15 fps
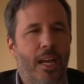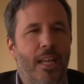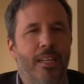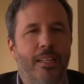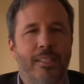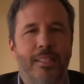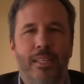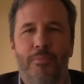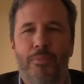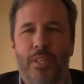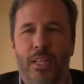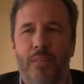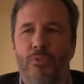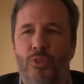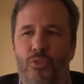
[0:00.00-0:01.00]
In the same
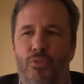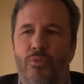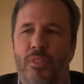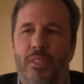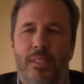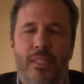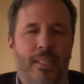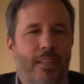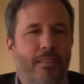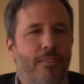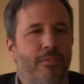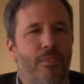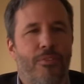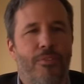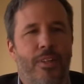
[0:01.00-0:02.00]
time, the truth is that I
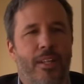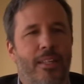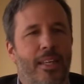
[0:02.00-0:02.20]
never felt